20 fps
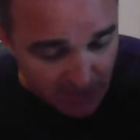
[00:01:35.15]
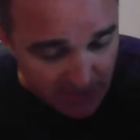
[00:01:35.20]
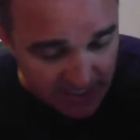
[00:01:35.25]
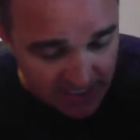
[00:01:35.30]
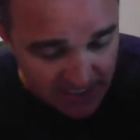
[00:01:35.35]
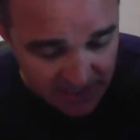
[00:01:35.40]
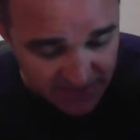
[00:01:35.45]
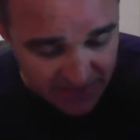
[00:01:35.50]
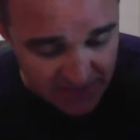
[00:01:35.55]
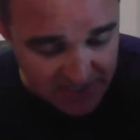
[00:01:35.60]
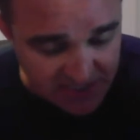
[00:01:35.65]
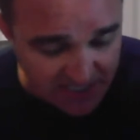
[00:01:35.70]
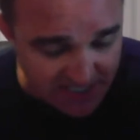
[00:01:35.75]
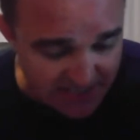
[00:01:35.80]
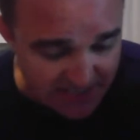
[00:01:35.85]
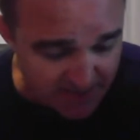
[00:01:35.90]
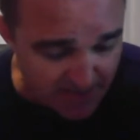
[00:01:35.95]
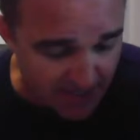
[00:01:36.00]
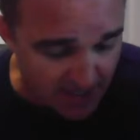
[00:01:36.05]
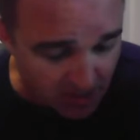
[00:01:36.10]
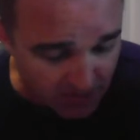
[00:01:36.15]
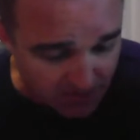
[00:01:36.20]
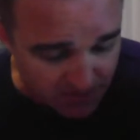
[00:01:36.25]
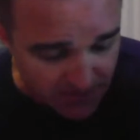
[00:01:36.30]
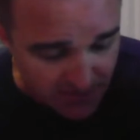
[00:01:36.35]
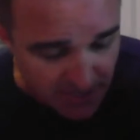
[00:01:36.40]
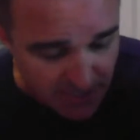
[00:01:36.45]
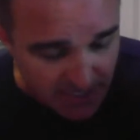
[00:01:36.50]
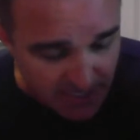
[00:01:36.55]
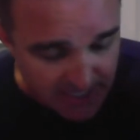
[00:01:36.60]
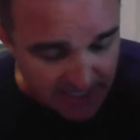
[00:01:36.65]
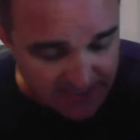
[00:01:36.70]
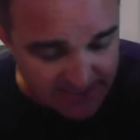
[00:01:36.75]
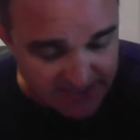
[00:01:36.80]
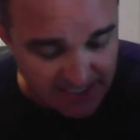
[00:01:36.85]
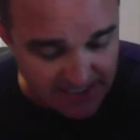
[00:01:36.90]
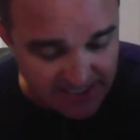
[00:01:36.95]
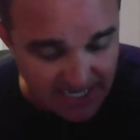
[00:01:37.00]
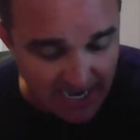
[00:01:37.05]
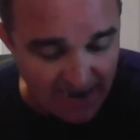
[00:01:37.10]
And in this email, it
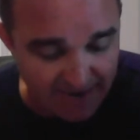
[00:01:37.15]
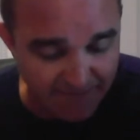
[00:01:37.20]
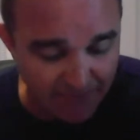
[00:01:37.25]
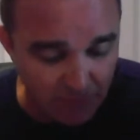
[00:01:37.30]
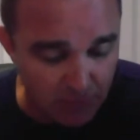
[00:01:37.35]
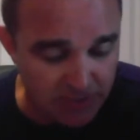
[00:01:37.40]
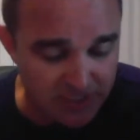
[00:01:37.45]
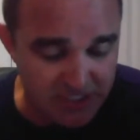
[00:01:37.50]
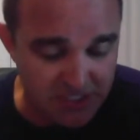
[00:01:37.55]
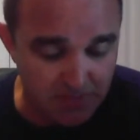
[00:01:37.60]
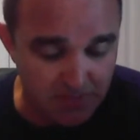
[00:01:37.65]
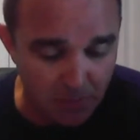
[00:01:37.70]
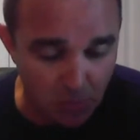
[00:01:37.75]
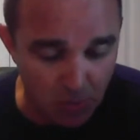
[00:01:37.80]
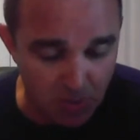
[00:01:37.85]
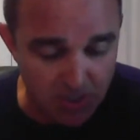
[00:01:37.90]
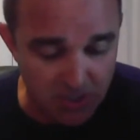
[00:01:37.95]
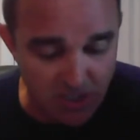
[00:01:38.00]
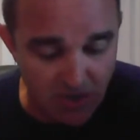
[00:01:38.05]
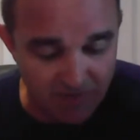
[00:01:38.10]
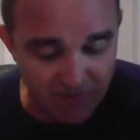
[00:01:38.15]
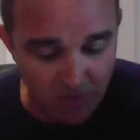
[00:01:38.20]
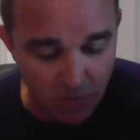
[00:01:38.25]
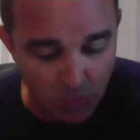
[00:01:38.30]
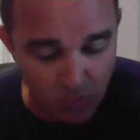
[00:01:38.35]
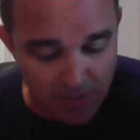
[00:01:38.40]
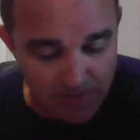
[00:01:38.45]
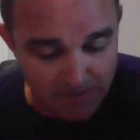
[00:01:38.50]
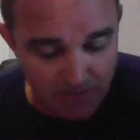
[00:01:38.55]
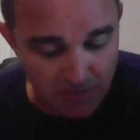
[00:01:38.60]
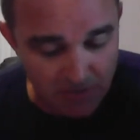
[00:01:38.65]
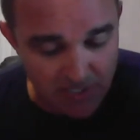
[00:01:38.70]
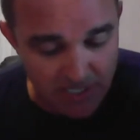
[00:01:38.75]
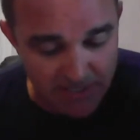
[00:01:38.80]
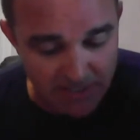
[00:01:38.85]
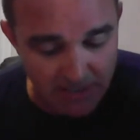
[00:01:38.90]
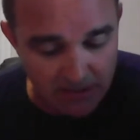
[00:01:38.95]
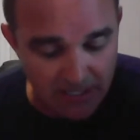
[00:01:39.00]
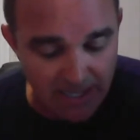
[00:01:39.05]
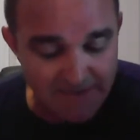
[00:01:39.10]
says, I fully support Governor Whitmer
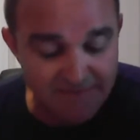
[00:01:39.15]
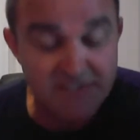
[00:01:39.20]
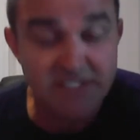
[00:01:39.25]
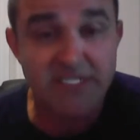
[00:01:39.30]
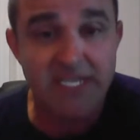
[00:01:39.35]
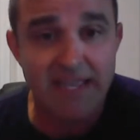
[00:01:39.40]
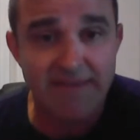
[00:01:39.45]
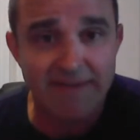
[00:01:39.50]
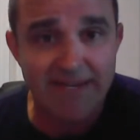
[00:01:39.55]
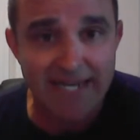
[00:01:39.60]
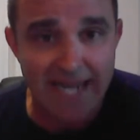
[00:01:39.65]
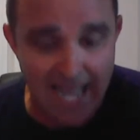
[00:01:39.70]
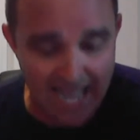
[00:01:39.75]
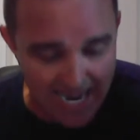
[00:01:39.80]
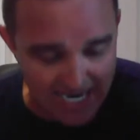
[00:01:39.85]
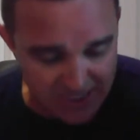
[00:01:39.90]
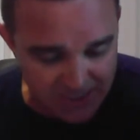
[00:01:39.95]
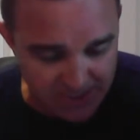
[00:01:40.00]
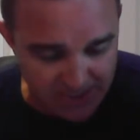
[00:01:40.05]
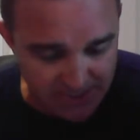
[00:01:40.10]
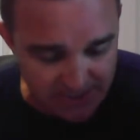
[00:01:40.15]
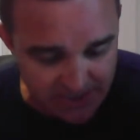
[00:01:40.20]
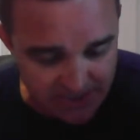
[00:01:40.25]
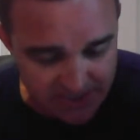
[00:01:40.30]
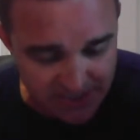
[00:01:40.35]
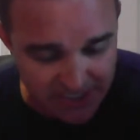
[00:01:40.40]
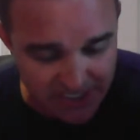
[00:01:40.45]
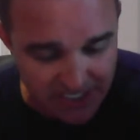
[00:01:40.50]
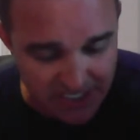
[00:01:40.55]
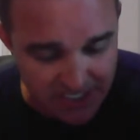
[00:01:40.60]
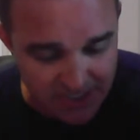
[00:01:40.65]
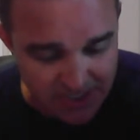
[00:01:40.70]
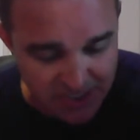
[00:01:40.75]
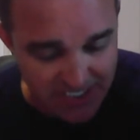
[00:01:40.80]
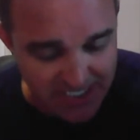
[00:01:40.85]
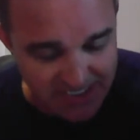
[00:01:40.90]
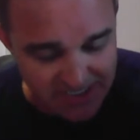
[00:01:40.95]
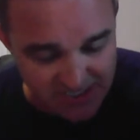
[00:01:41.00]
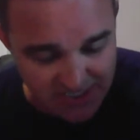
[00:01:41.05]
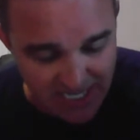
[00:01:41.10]
and the life-saving actions she
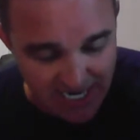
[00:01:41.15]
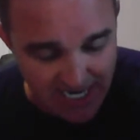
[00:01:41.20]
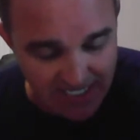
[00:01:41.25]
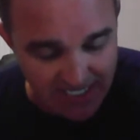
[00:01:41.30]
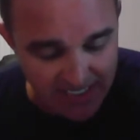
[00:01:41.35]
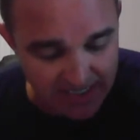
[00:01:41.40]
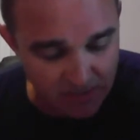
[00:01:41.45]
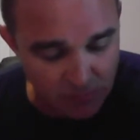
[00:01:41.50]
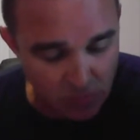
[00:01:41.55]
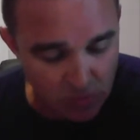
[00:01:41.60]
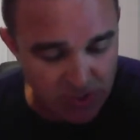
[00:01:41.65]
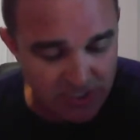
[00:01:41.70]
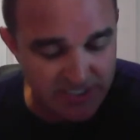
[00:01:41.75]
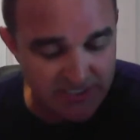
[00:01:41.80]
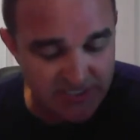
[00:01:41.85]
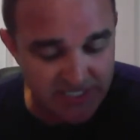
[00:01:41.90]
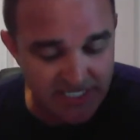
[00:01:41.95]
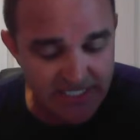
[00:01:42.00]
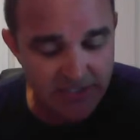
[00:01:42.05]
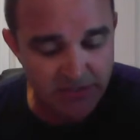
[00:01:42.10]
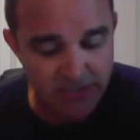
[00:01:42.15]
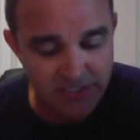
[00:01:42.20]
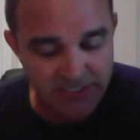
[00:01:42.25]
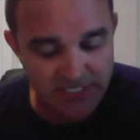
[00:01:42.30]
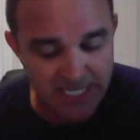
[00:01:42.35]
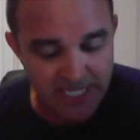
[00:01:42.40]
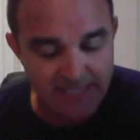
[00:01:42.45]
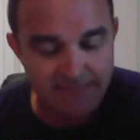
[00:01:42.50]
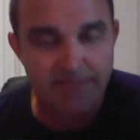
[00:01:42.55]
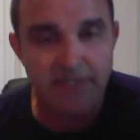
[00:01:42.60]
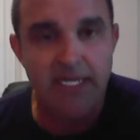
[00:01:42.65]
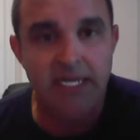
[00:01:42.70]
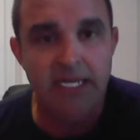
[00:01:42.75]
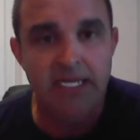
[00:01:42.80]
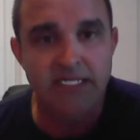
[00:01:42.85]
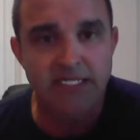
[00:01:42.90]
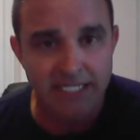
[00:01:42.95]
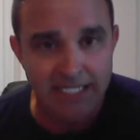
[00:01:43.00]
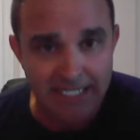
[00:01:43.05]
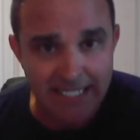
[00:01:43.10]
has taken and will continue to take
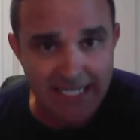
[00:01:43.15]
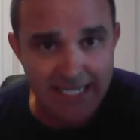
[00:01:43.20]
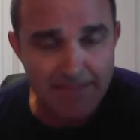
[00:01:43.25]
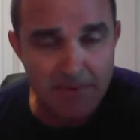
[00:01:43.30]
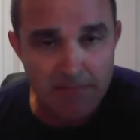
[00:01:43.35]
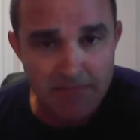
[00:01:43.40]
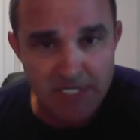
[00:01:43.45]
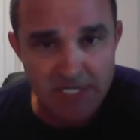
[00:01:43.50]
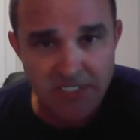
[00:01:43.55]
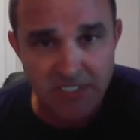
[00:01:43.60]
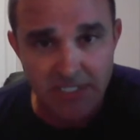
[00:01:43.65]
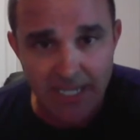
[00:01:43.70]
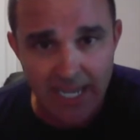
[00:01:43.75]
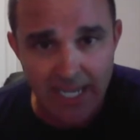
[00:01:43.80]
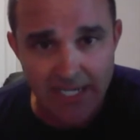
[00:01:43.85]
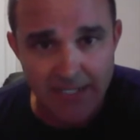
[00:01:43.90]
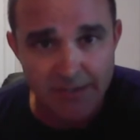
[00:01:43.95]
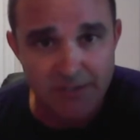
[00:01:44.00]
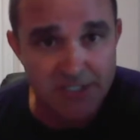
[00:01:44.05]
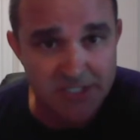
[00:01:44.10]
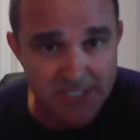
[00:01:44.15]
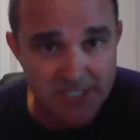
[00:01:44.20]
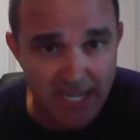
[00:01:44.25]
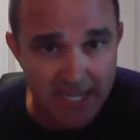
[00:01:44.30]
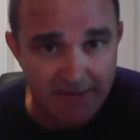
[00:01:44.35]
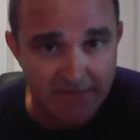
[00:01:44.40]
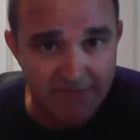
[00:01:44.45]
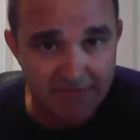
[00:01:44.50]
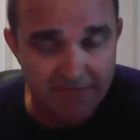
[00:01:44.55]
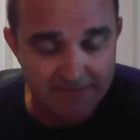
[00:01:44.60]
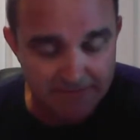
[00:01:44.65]
to keep Michiganders safe.